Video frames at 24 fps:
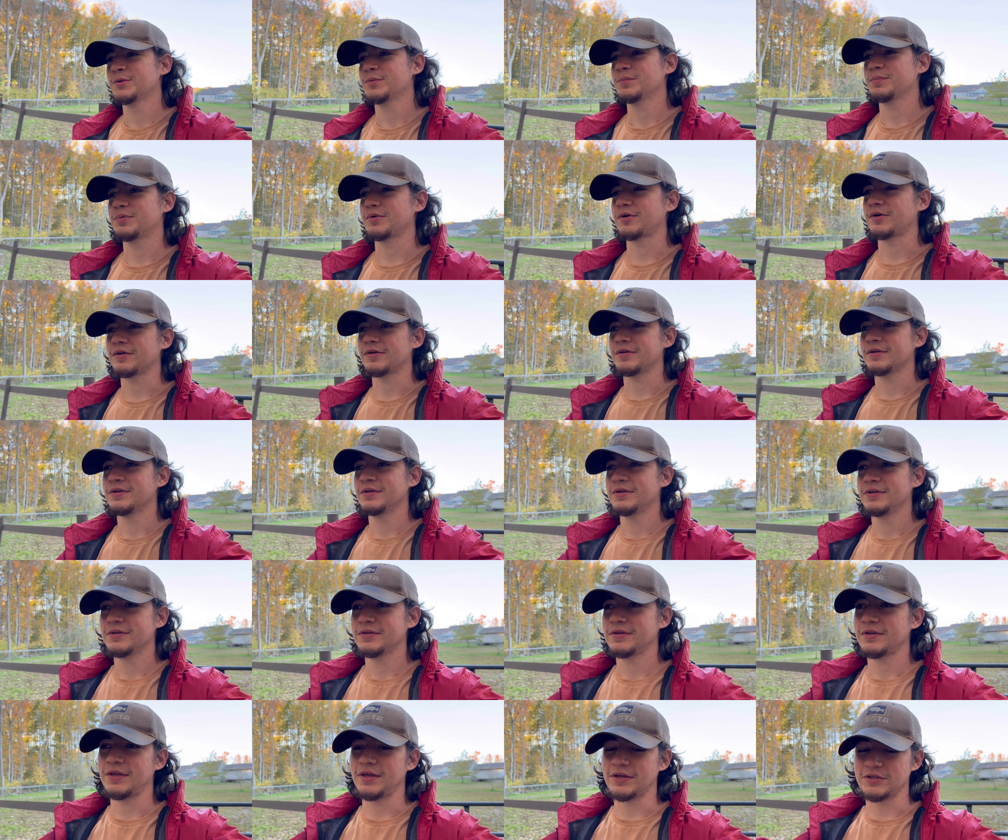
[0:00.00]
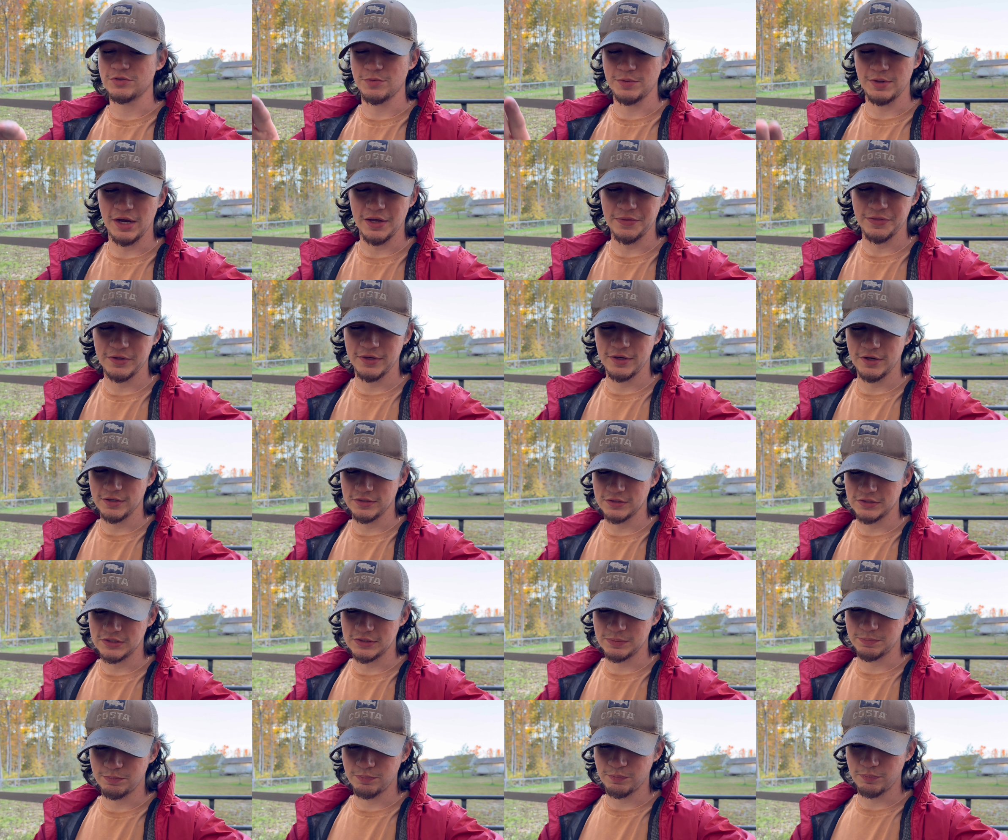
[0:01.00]
But yeah, so we got the
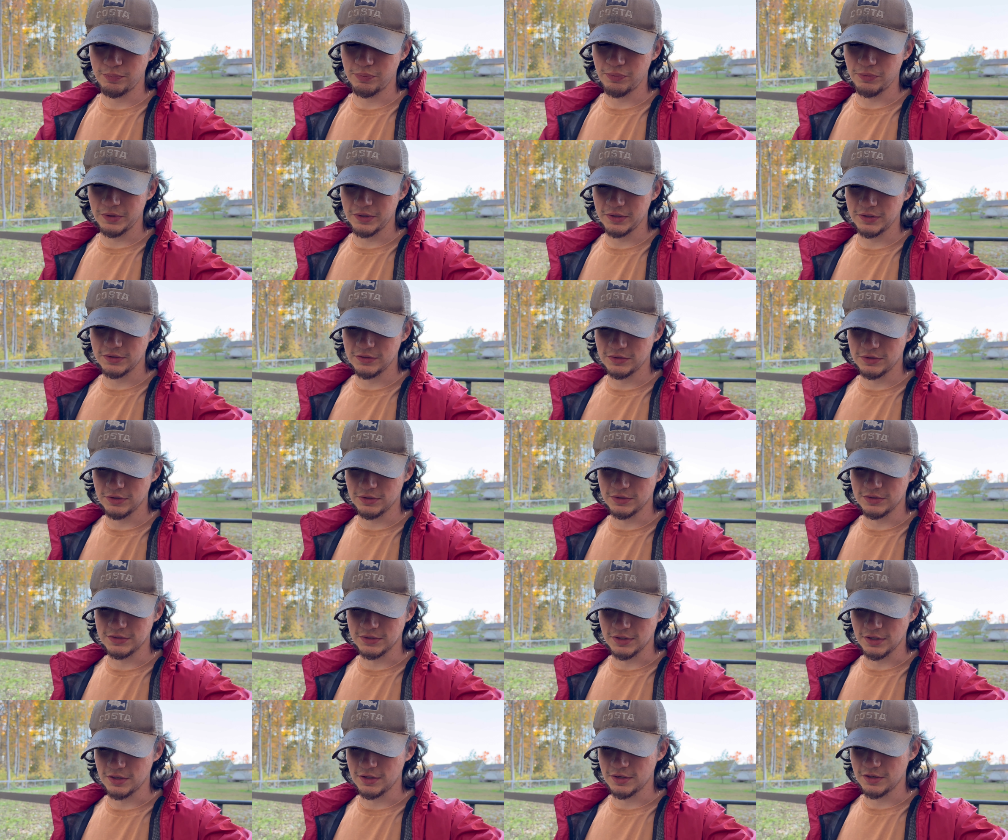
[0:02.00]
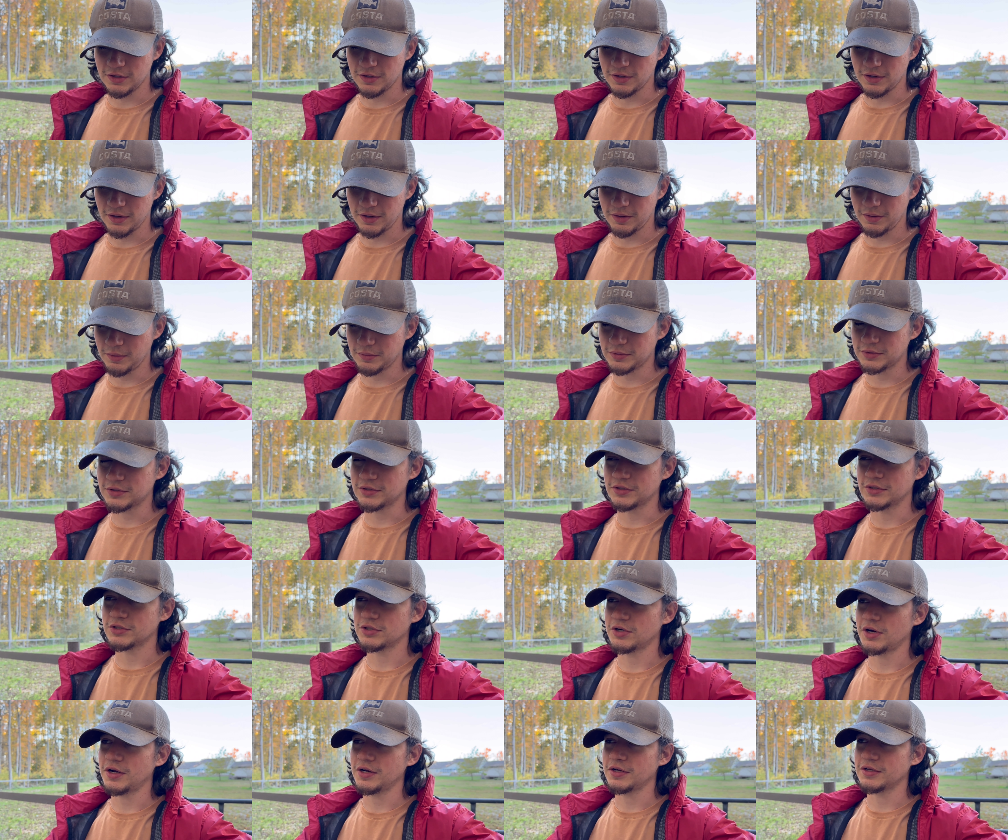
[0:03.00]
guns pretty good sighted in. I was going to
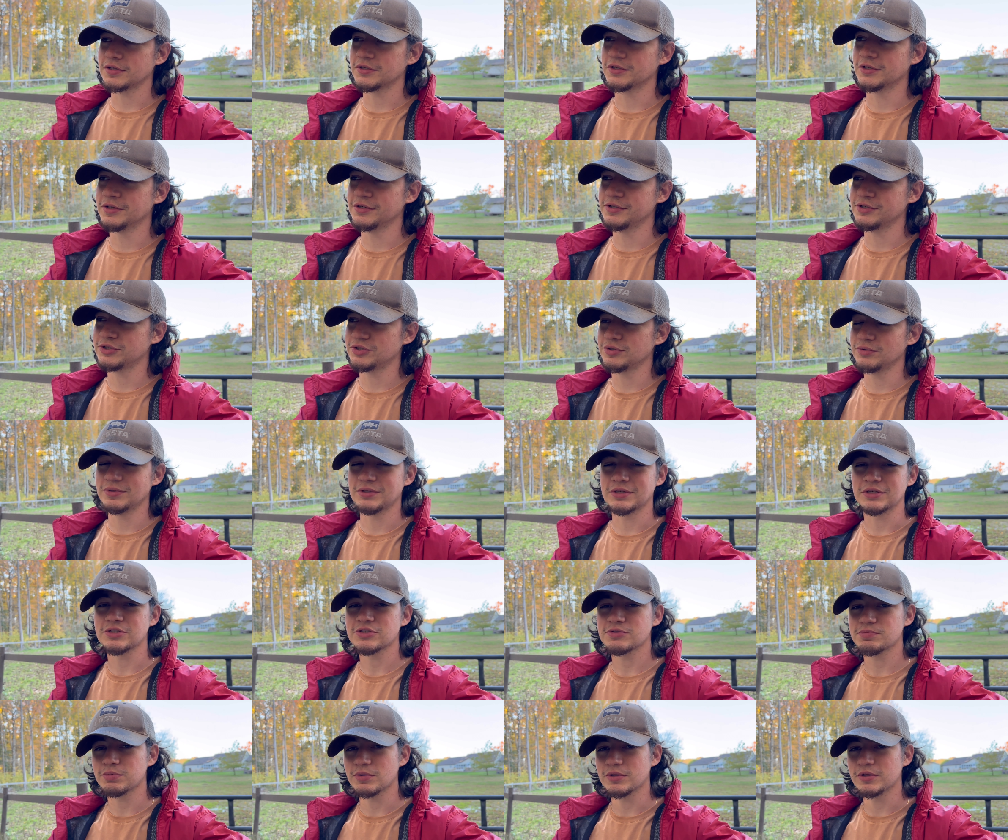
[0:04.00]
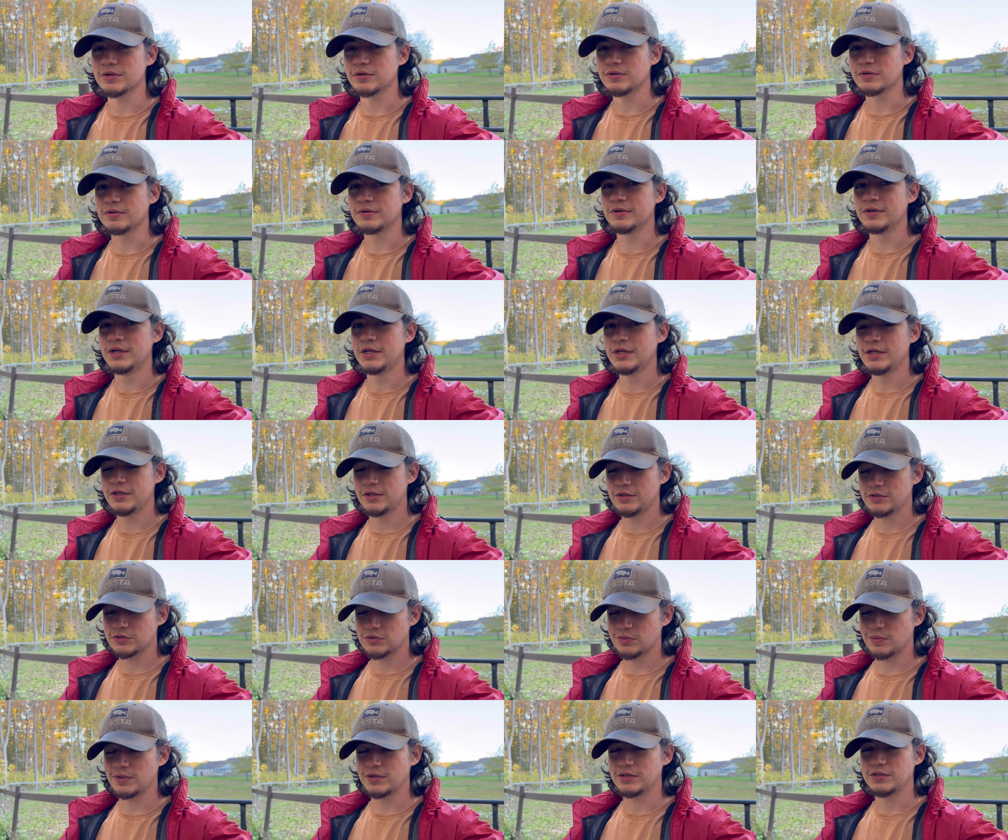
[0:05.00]
try to shoot an little
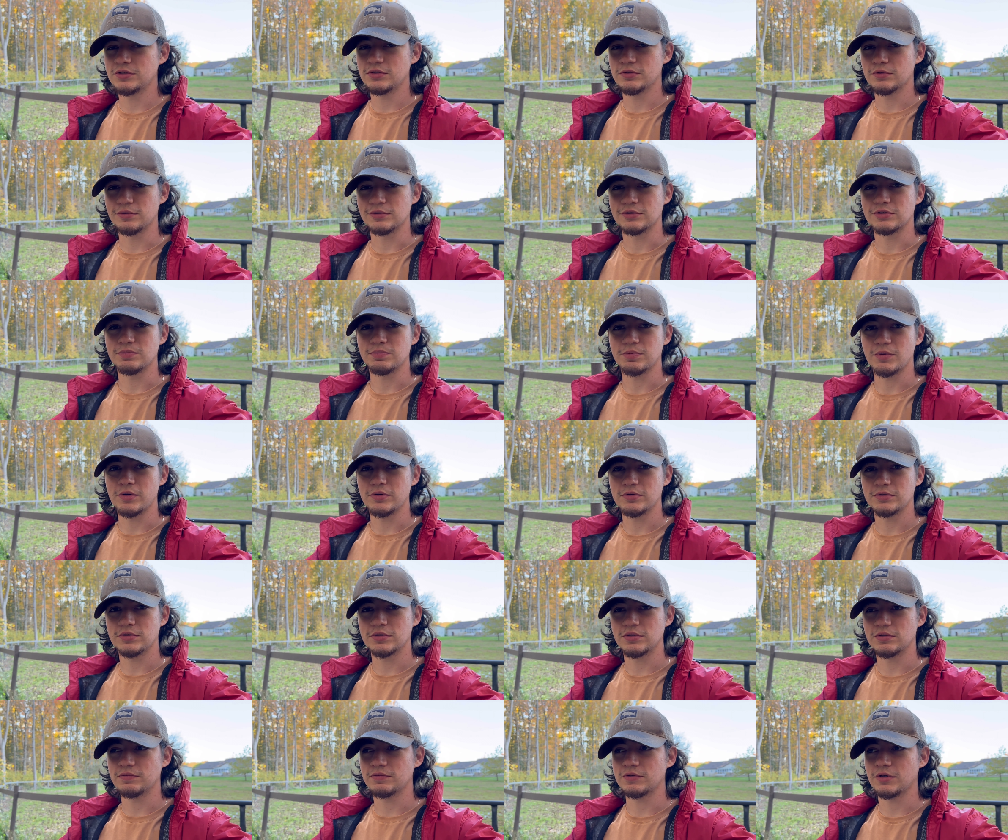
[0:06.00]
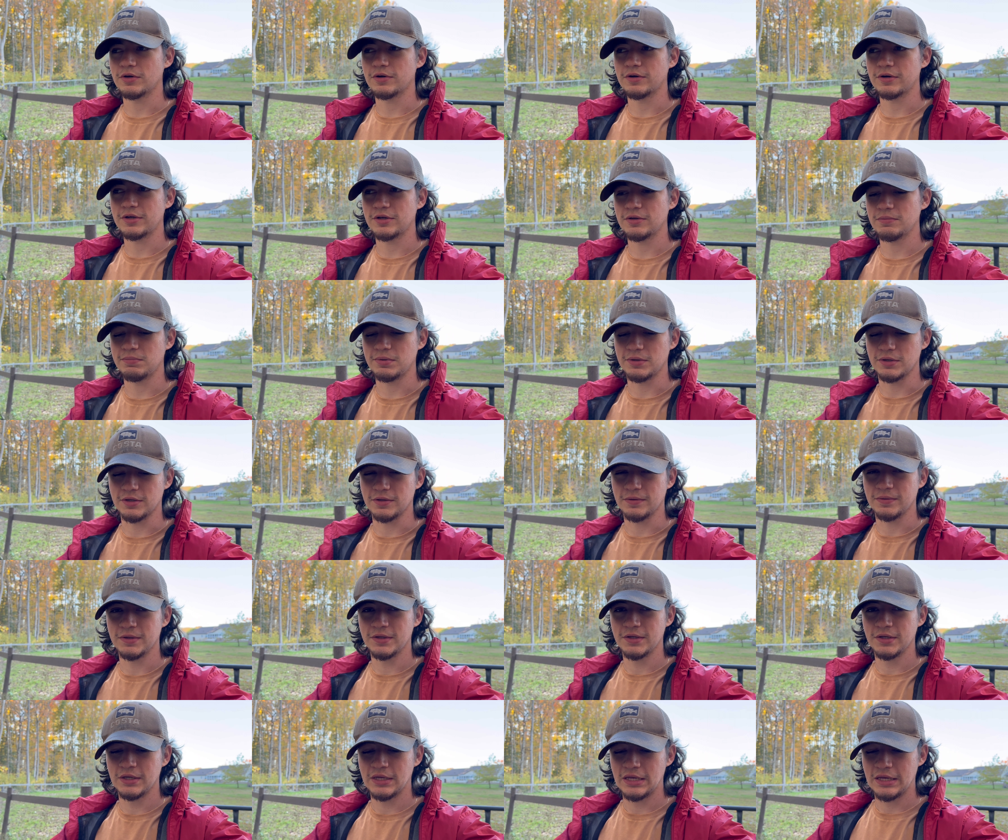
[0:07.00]
22 explosive target, but
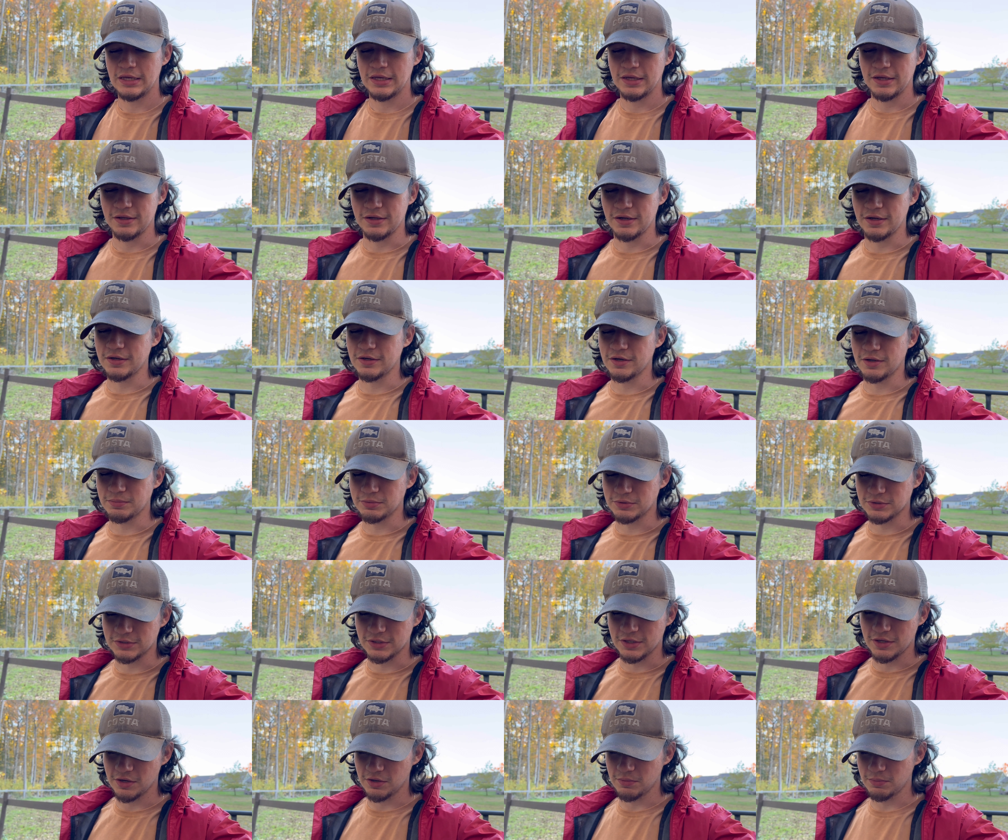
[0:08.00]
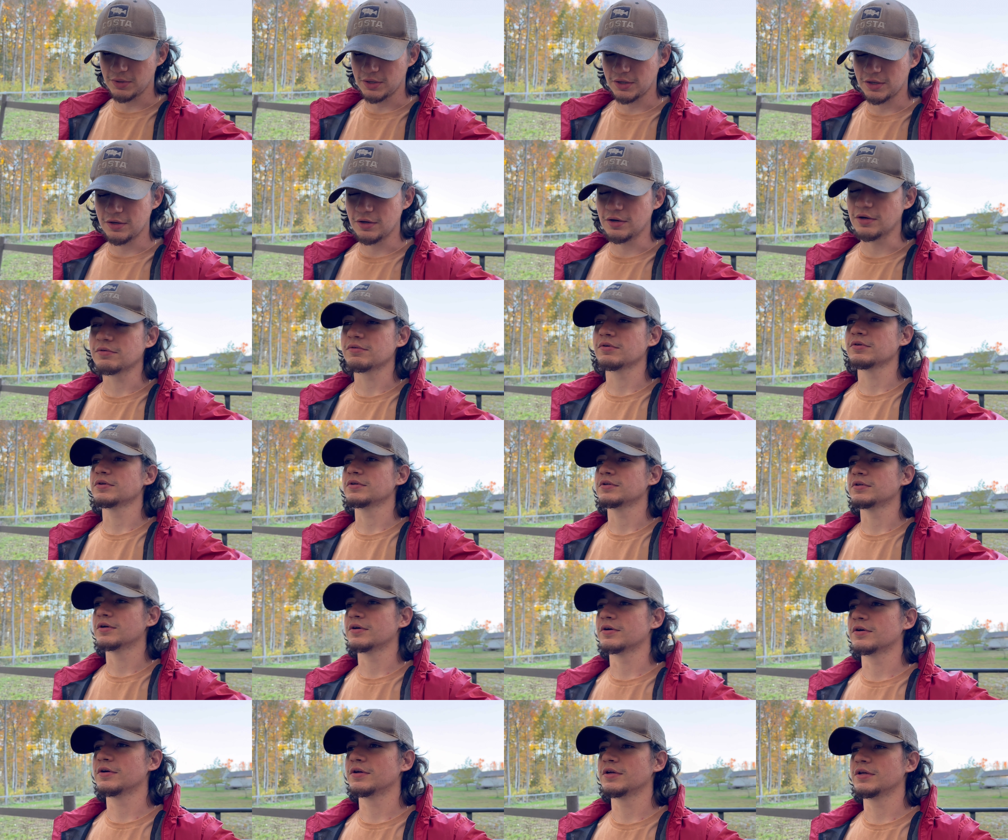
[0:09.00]
it ended up just getting my gun really
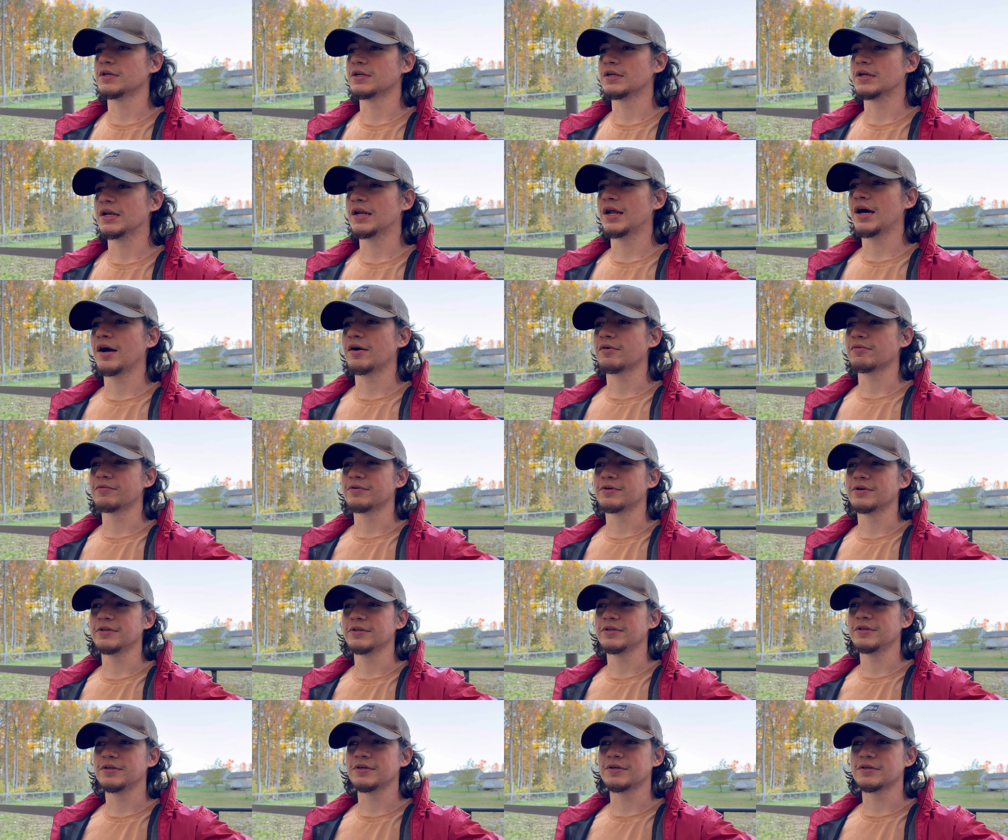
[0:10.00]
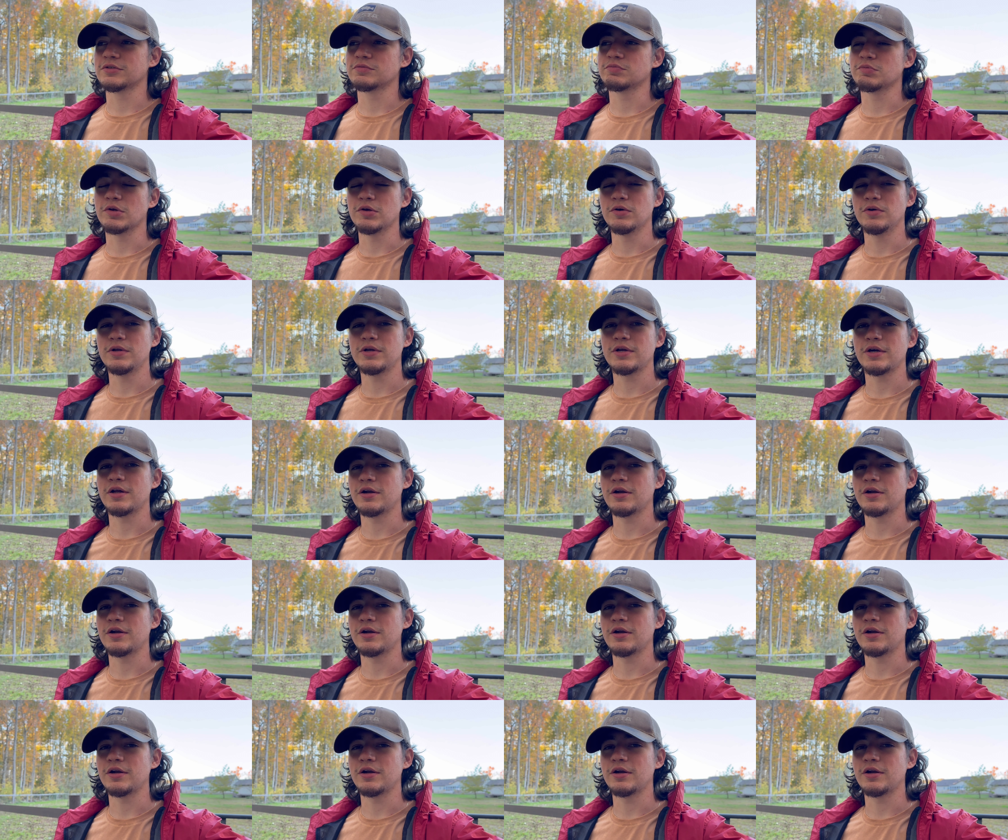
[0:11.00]
dirty and not really exploding.